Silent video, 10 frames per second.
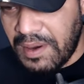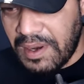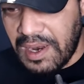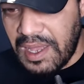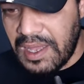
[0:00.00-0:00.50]
a
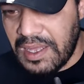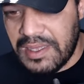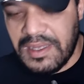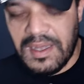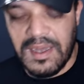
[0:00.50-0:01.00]

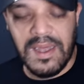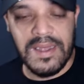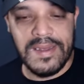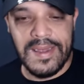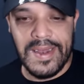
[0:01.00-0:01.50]
lot
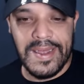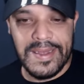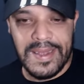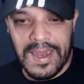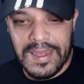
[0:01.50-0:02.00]

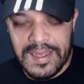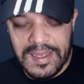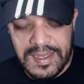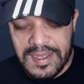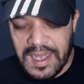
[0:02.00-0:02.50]
to
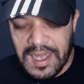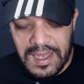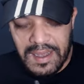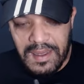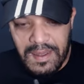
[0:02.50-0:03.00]

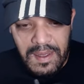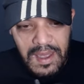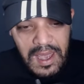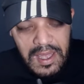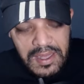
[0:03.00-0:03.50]
say,
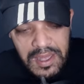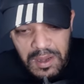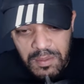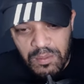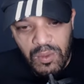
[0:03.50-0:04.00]
and
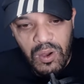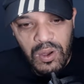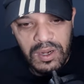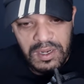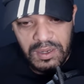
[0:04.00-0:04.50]
there's more